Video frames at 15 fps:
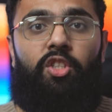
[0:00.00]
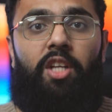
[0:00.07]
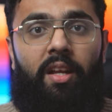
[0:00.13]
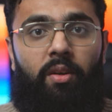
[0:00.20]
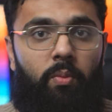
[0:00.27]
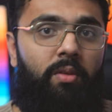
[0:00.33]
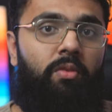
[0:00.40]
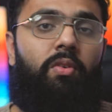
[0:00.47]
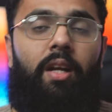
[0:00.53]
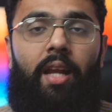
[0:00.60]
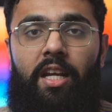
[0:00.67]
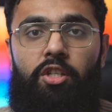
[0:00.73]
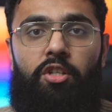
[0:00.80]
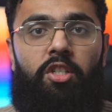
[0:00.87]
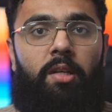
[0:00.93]
genuine
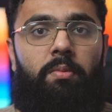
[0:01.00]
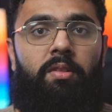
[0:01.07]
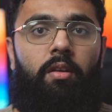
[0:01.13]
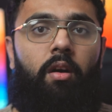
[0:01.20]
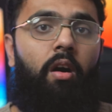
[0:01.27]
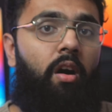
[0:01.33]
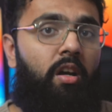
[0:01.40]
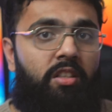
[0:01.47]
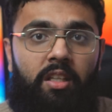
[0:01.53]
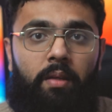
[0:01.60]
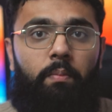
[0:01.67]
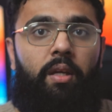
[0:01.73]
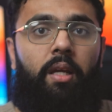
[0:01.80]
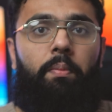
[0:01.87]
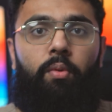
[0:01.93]
relationships and asking
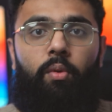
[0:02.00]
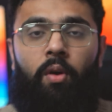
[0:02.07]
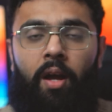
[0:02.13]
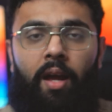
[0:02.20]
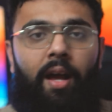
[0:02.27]
people,